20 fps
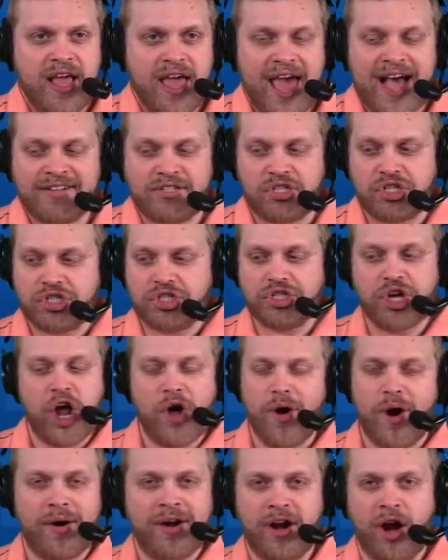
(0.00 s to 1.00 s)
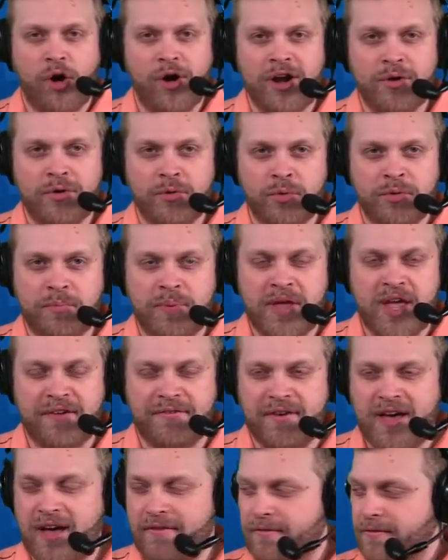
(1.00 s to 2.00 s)
has a show already with
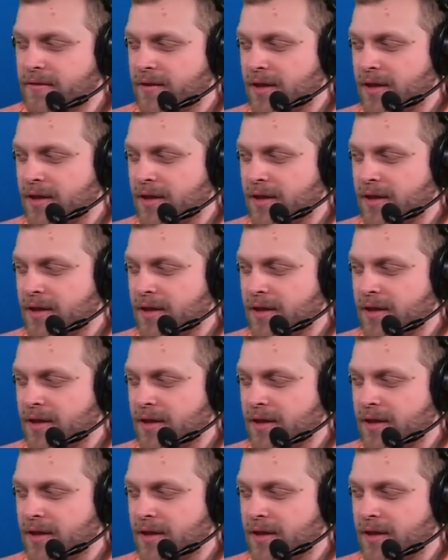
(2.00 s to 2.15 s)
PFF.